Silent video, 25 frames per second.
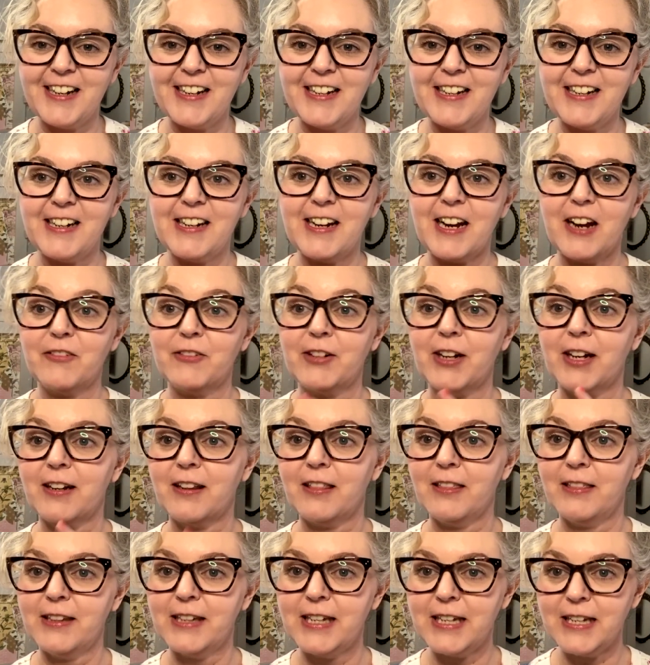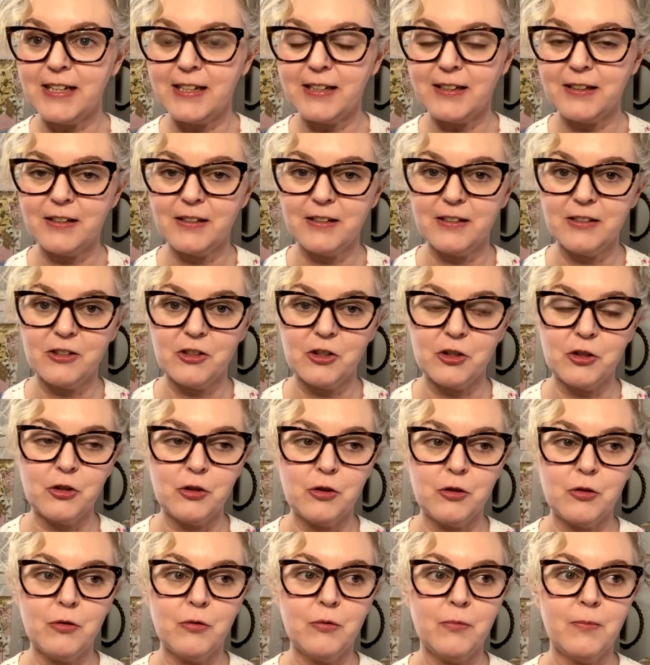and I've got a link
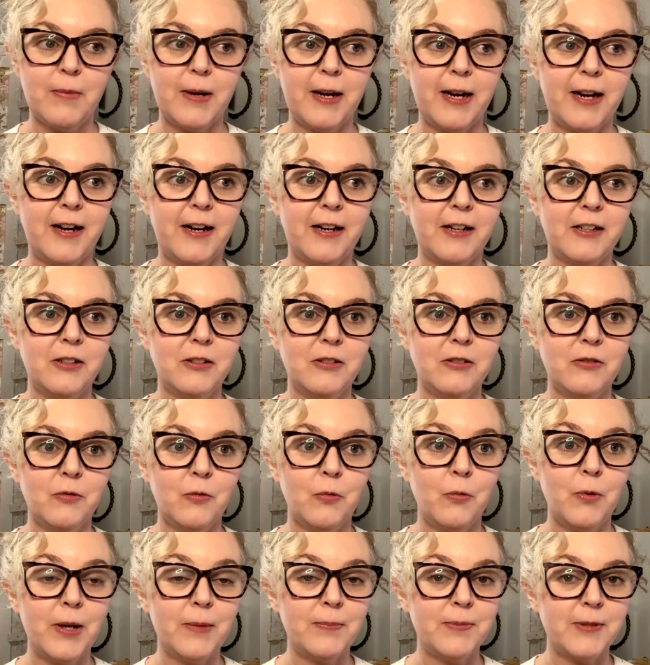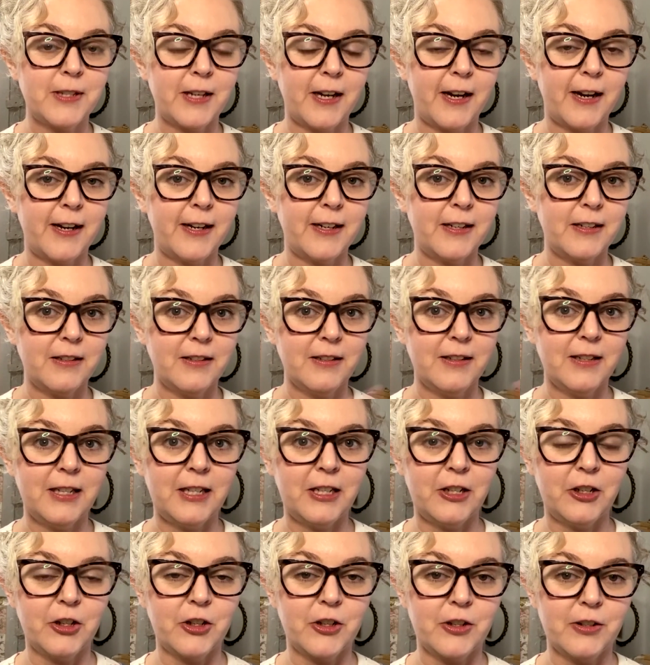to my website
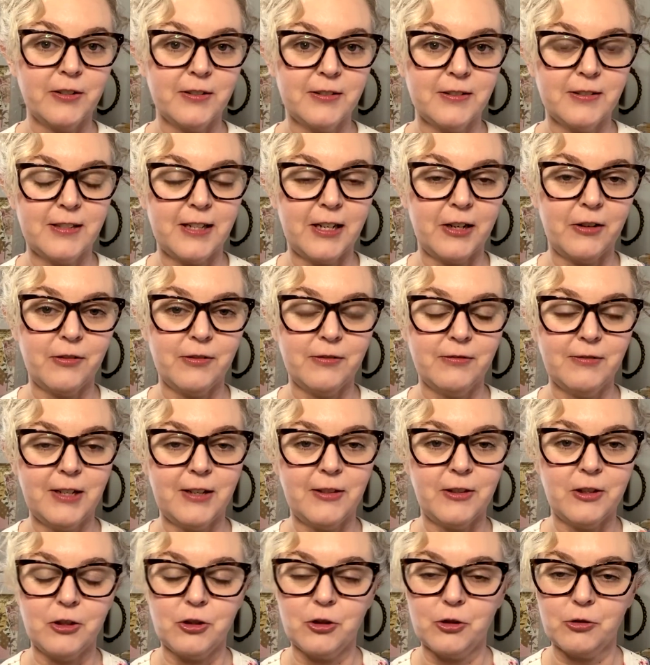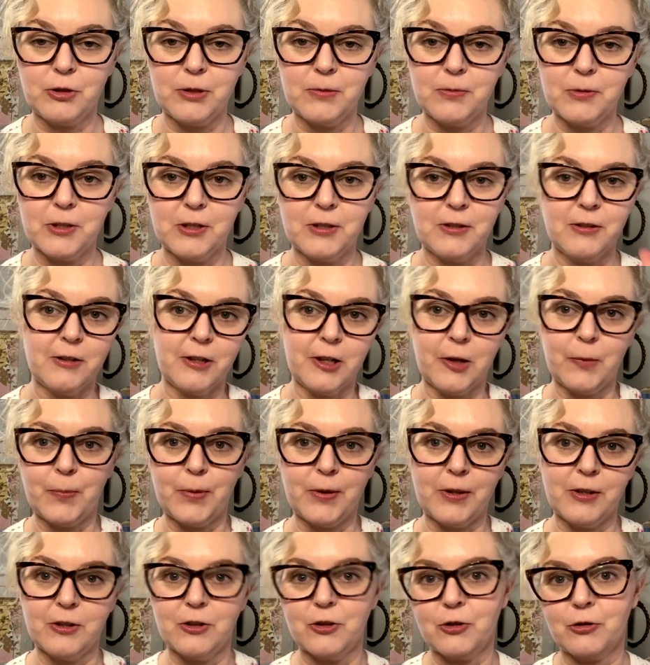here down in the description,
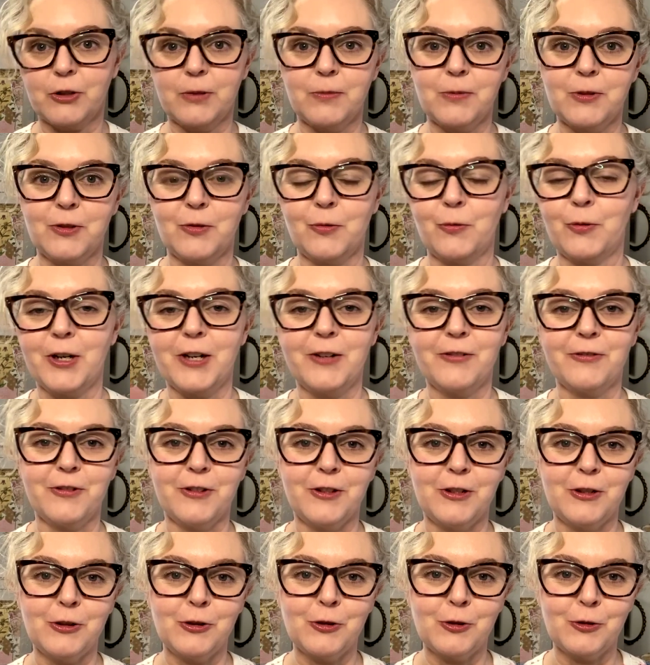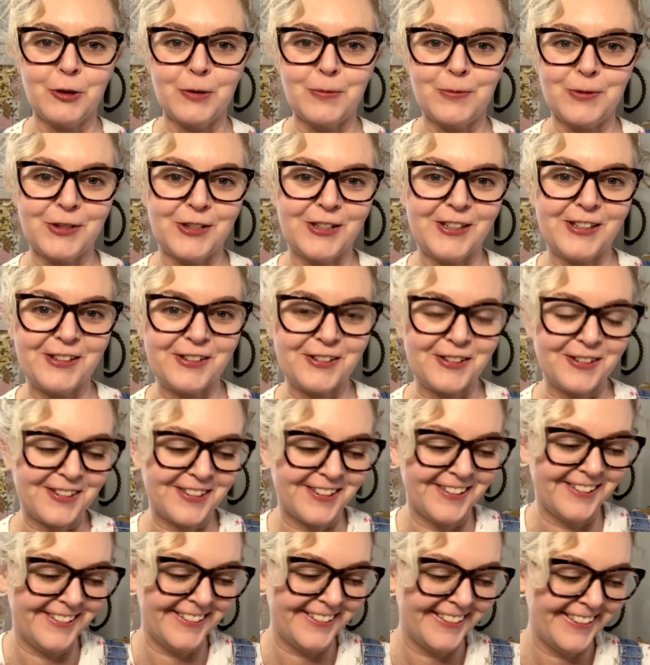up in the description, wherever the description is.
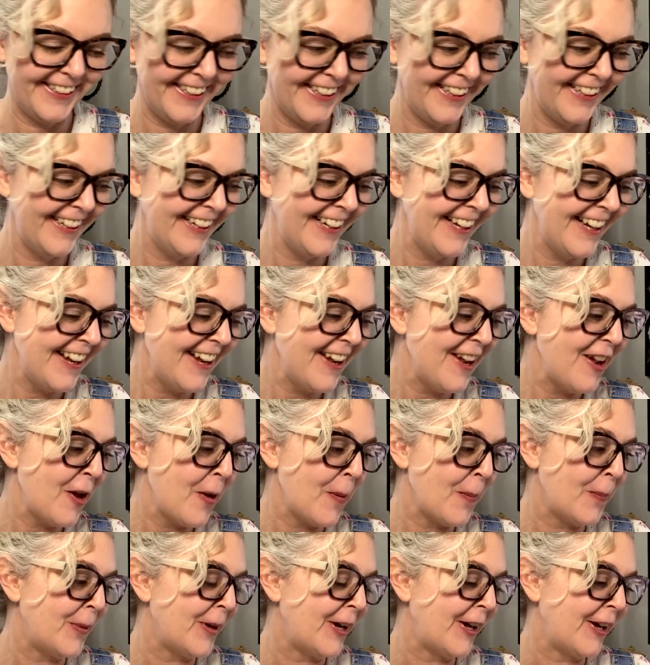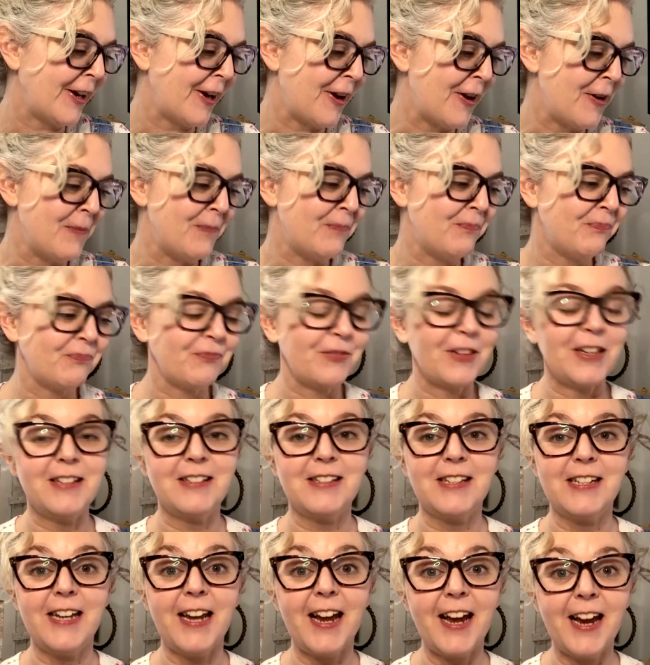But
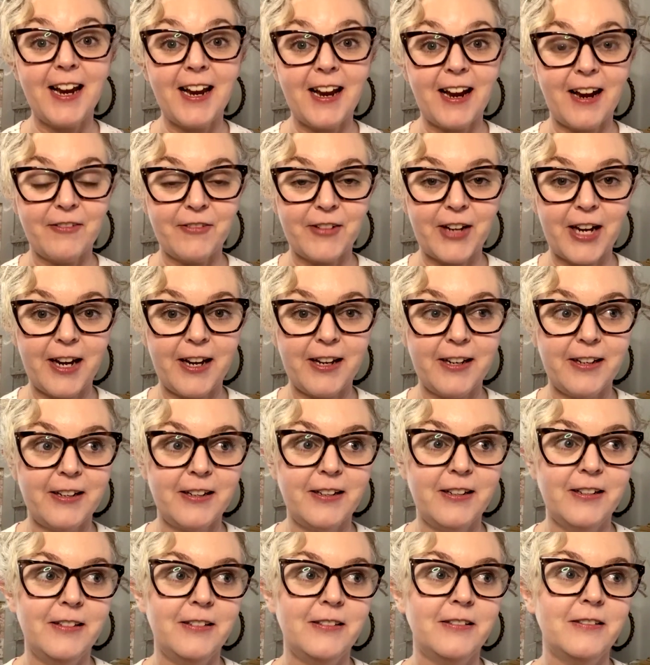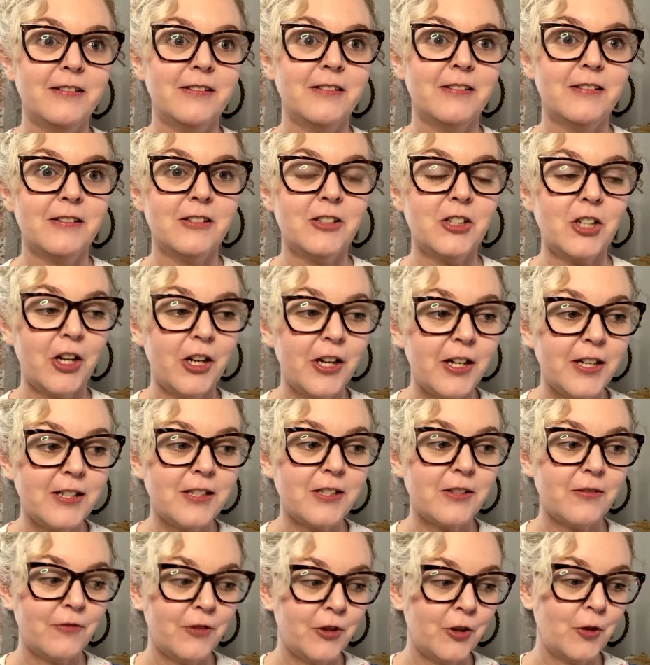today I've added
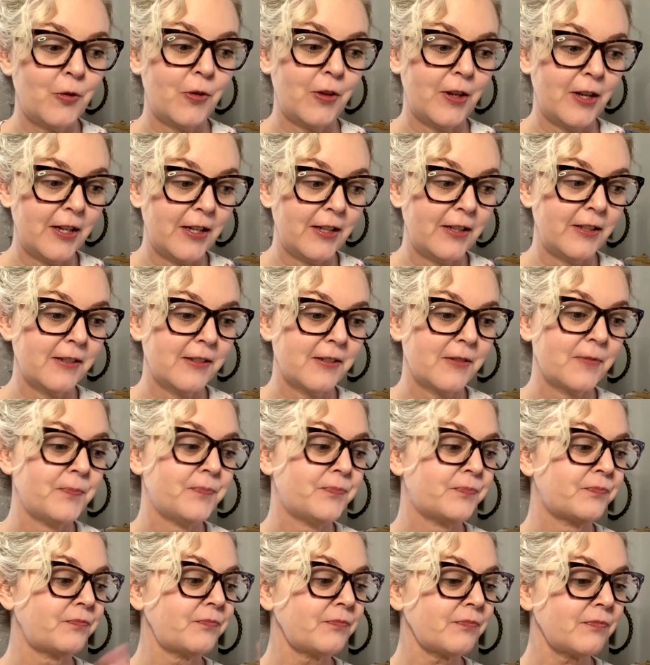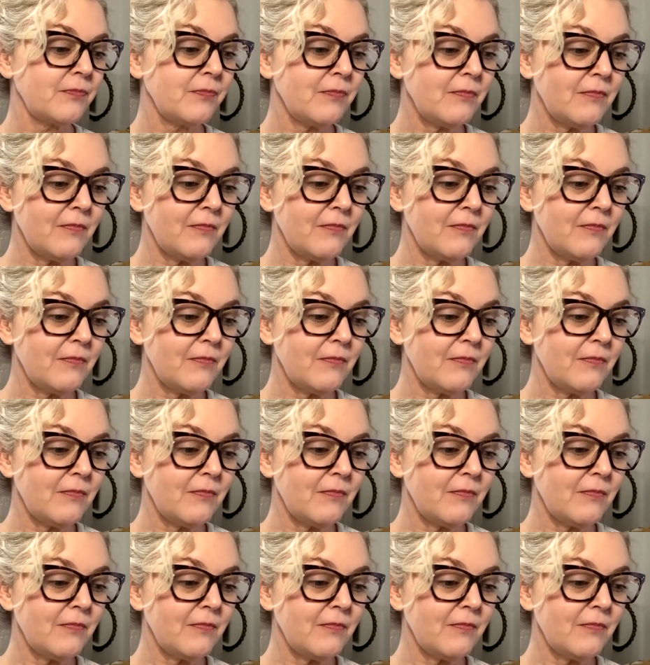tons of new things